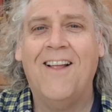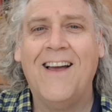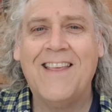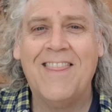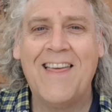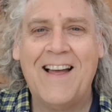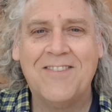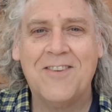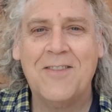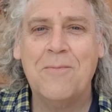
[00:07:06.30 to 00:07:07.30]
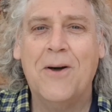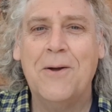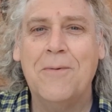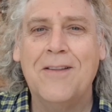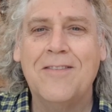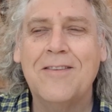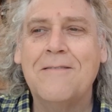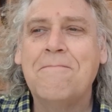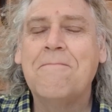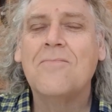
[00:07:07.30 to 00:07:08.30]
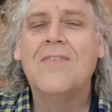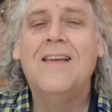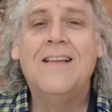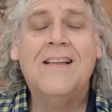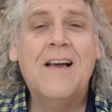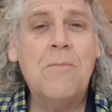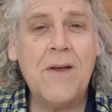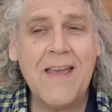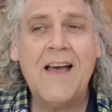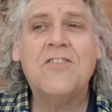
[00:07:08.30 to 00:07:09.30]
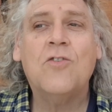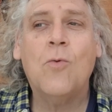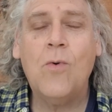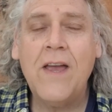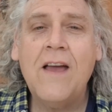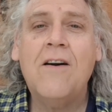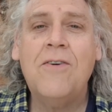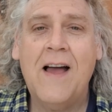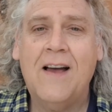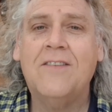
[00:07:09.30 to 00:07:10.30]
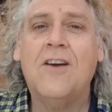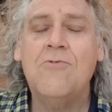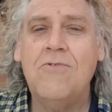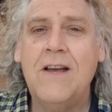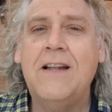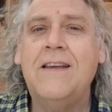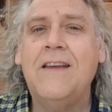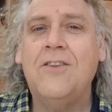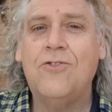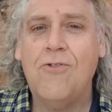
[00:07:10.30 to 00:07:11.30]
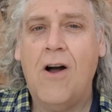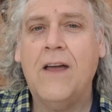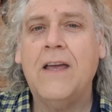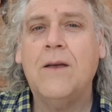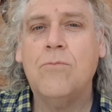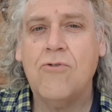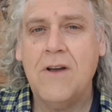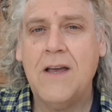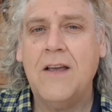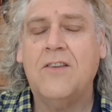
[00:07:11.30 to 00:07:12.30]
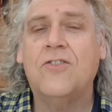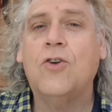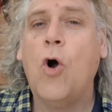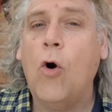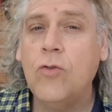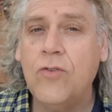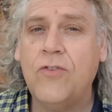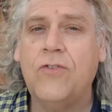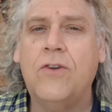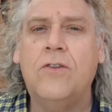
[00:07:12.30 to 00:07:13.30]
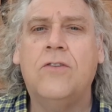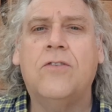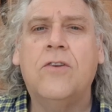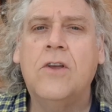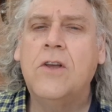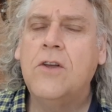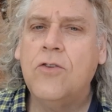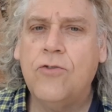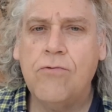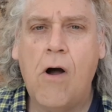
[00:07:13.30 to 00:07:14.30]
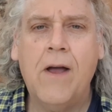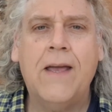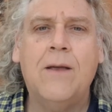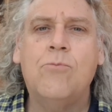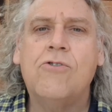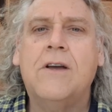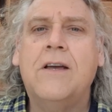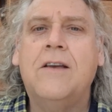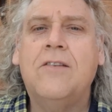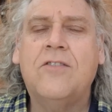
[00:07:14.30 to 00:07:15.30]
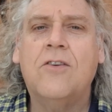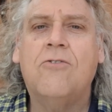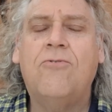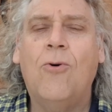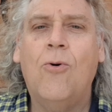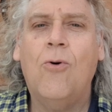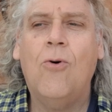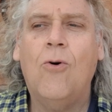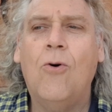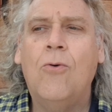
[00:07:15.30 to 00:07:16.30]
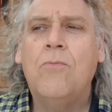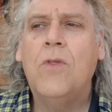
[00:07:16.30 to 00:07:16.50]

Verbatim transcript: like that at the moment. But yes, we have had a really drying breeze, constant drying breeze for